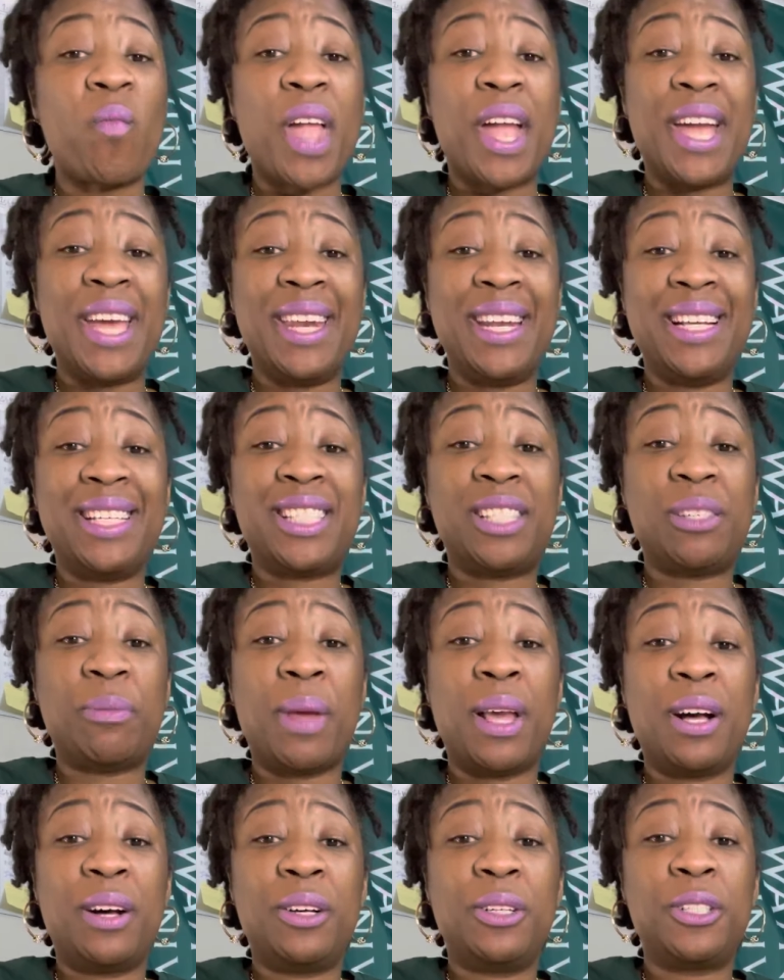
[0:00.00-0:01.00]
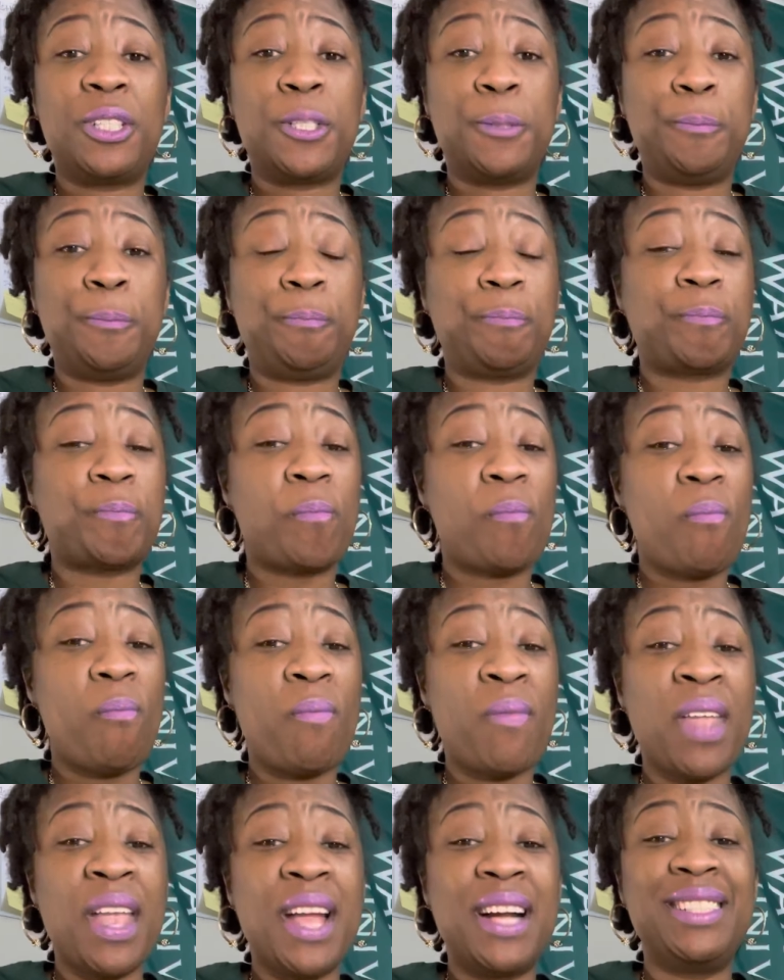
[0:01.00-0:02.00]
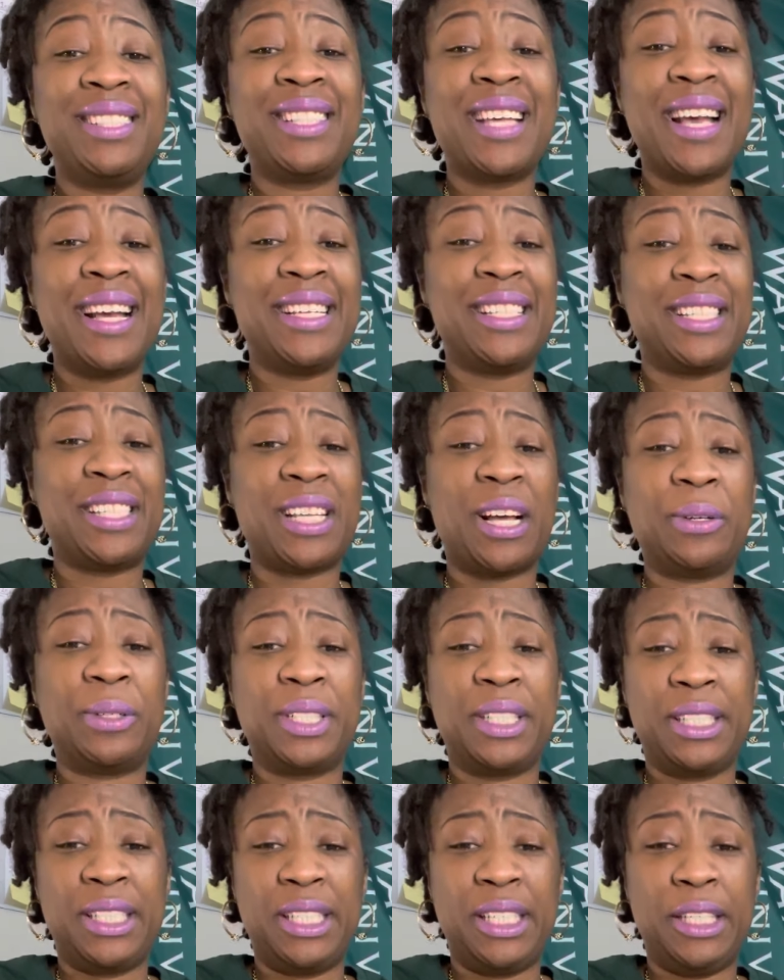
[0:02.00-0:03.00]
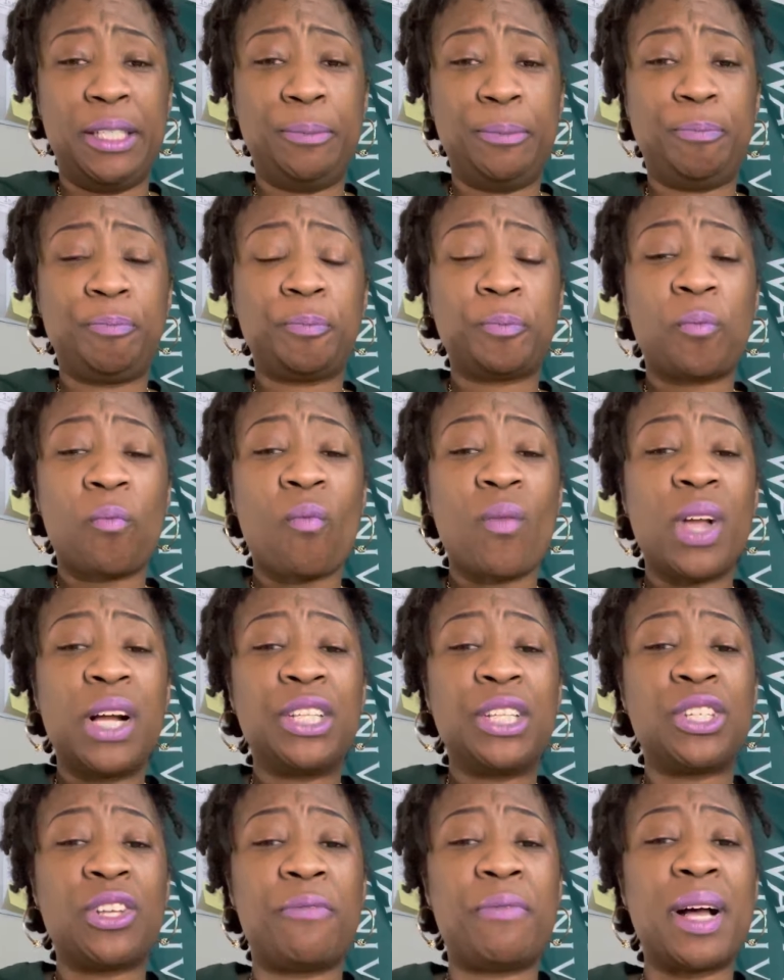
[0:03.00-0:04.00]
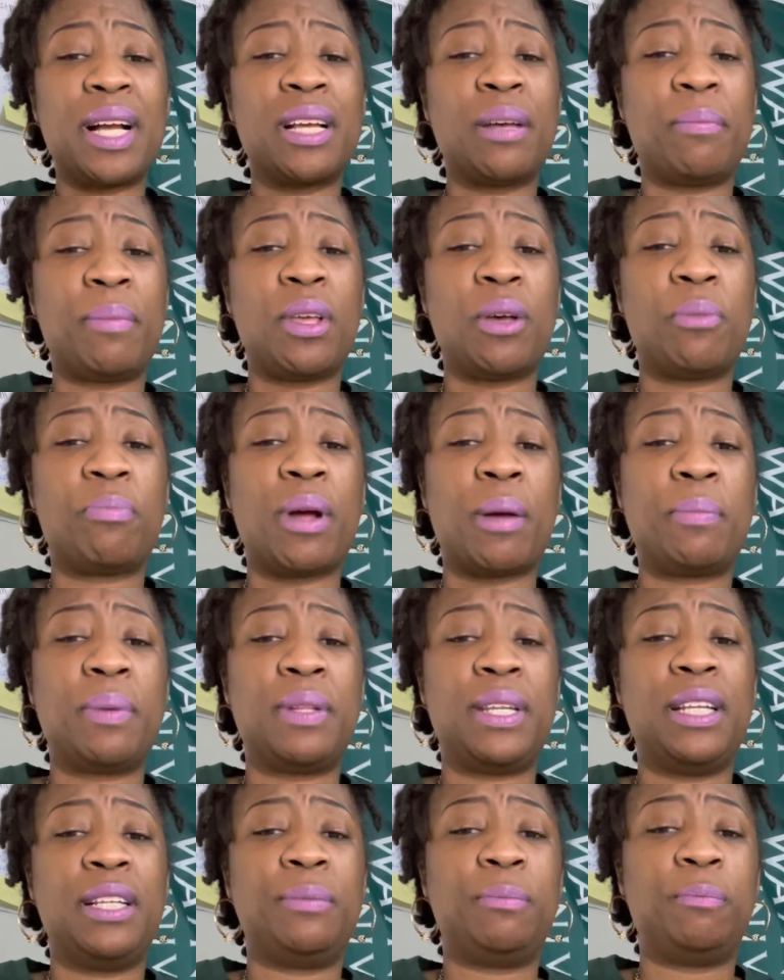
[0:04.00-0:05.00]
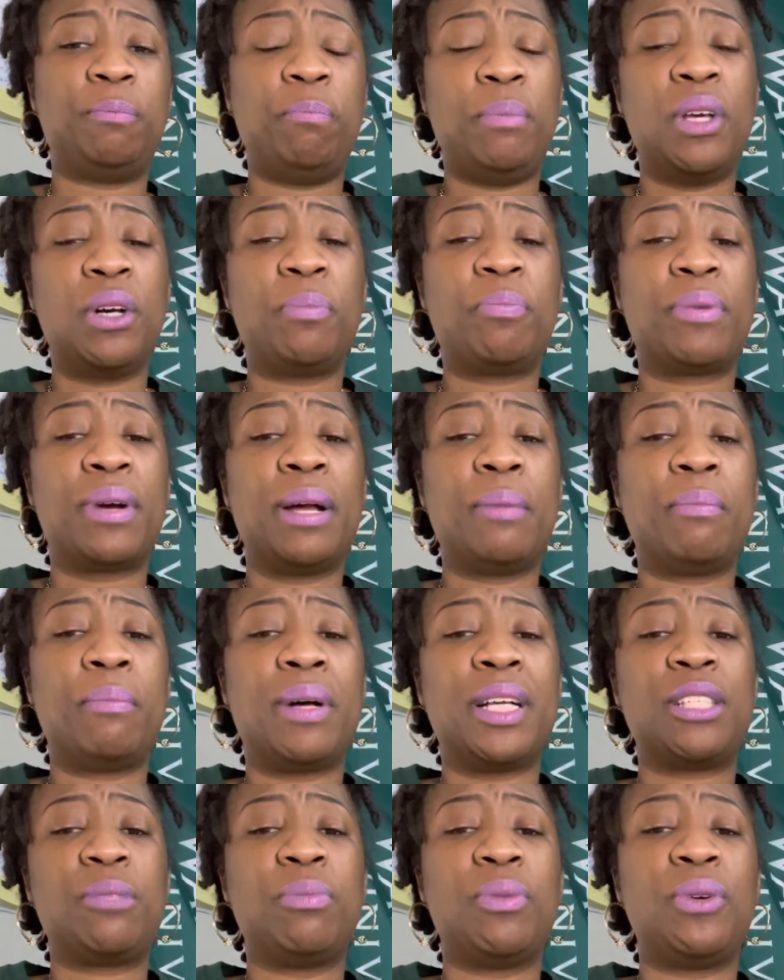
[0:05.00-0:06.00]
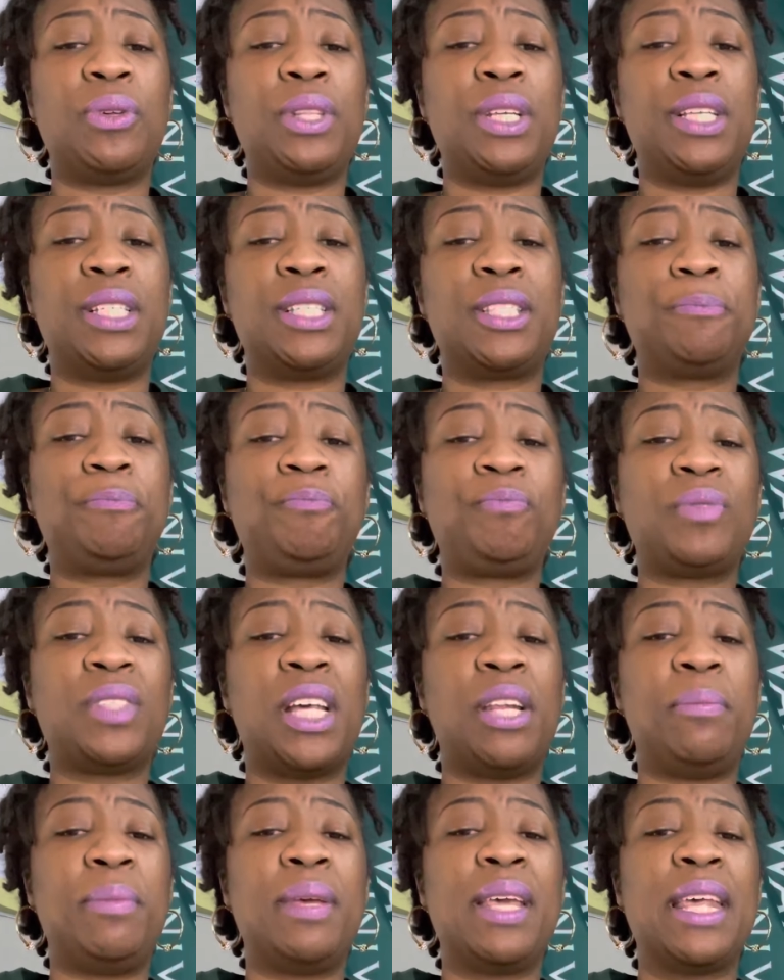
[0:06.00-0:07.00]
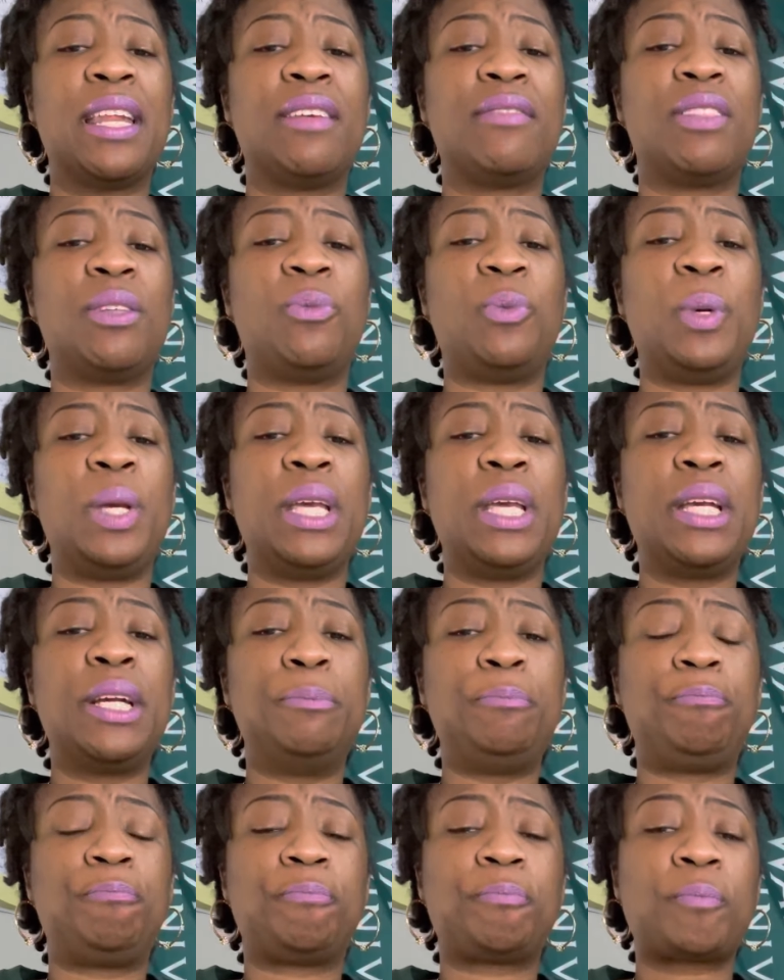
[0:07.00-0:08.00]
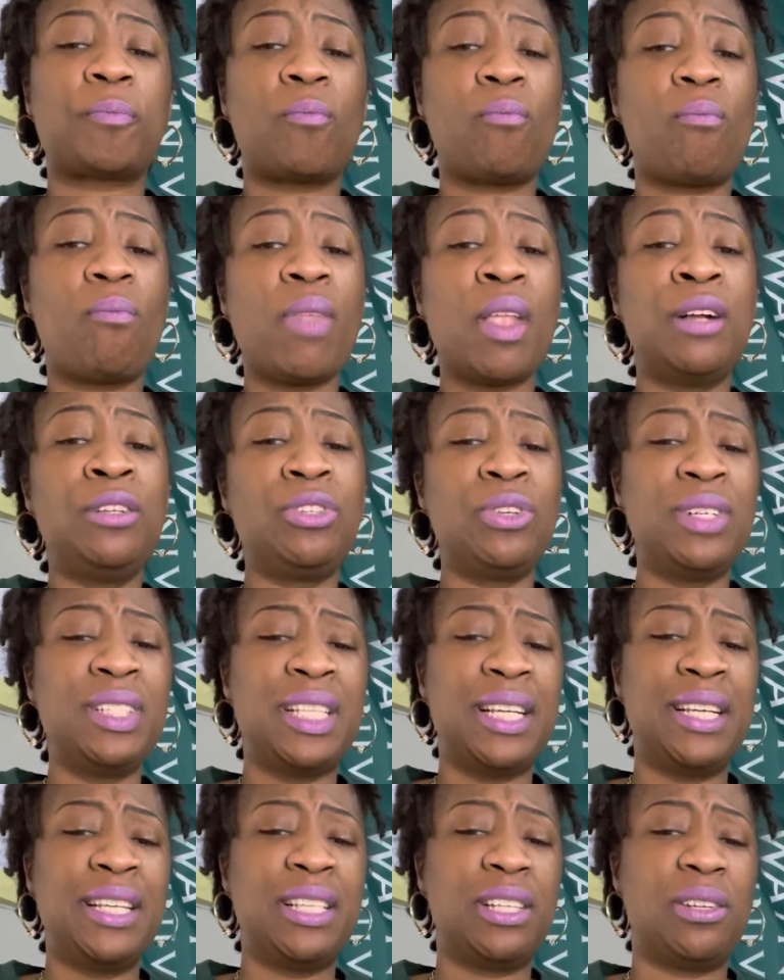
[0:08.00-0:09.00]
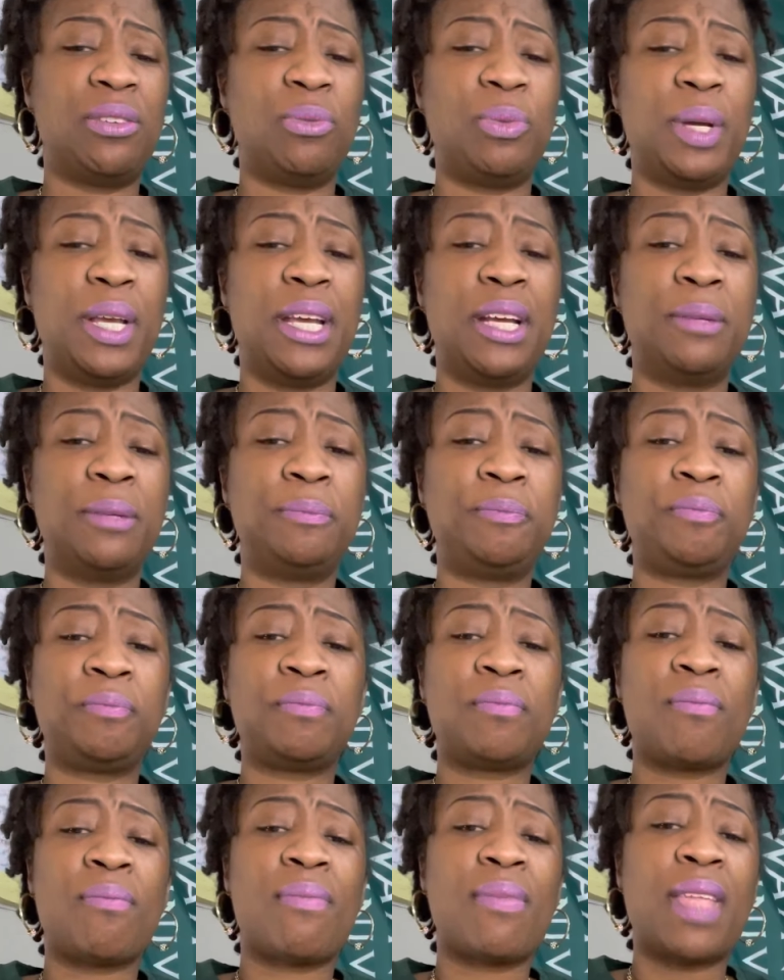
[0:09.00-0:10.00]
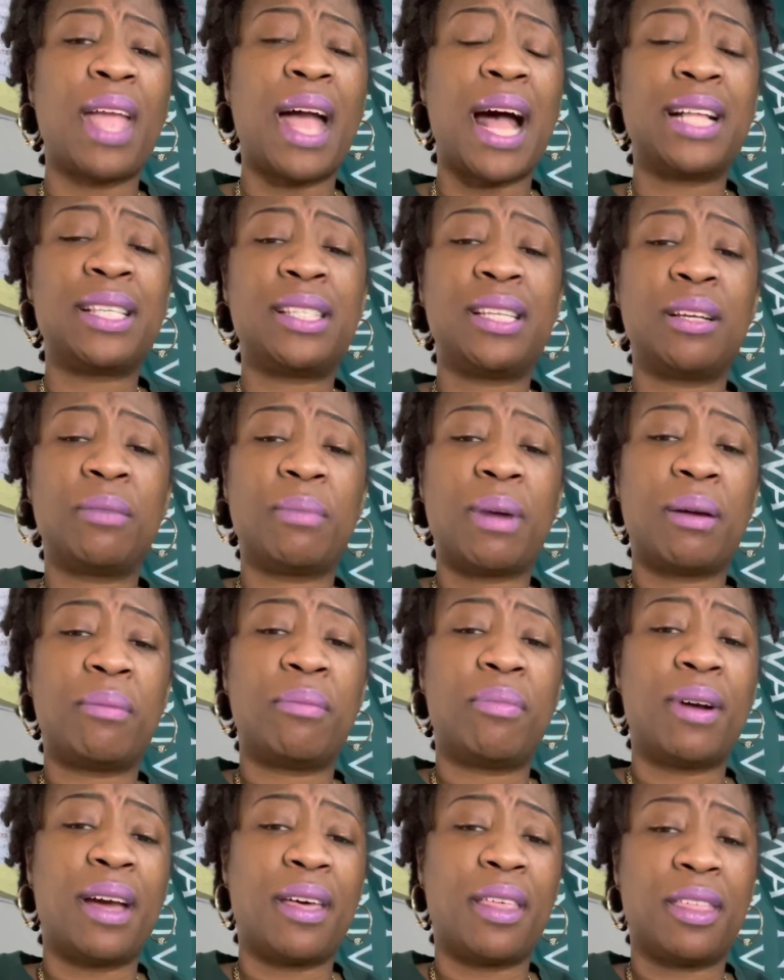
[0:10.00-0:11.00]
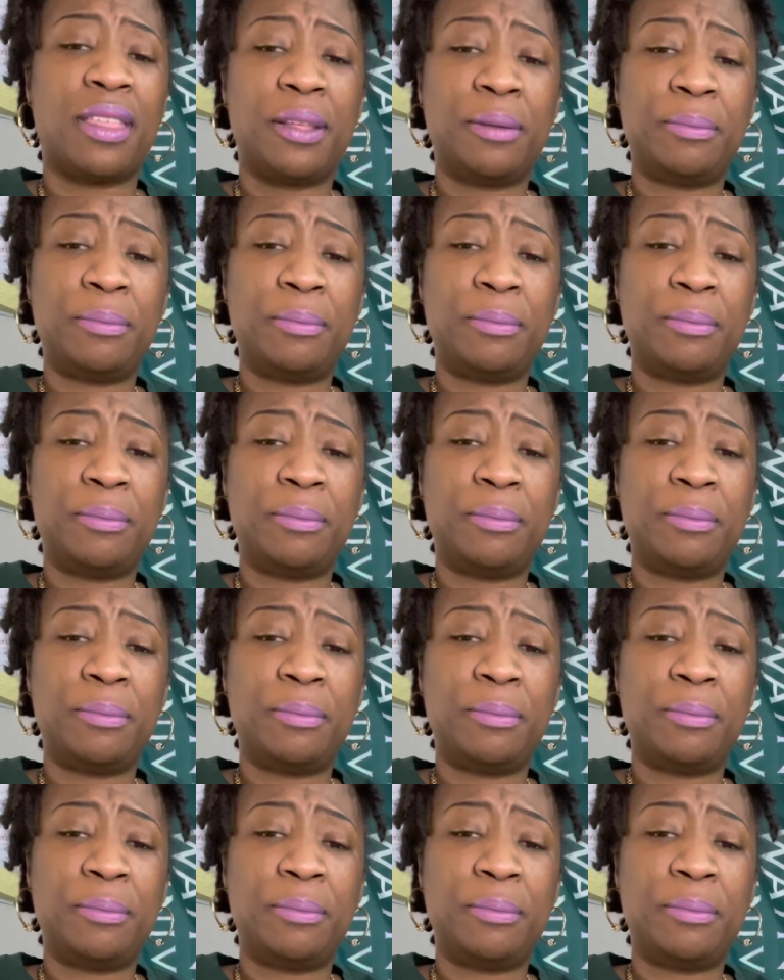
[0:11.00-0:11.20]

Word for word: And it smells and tastes so good. So if I can meal prep a, meal prep my smoothies in the beginning of the week, towards the end of the week, I took my breath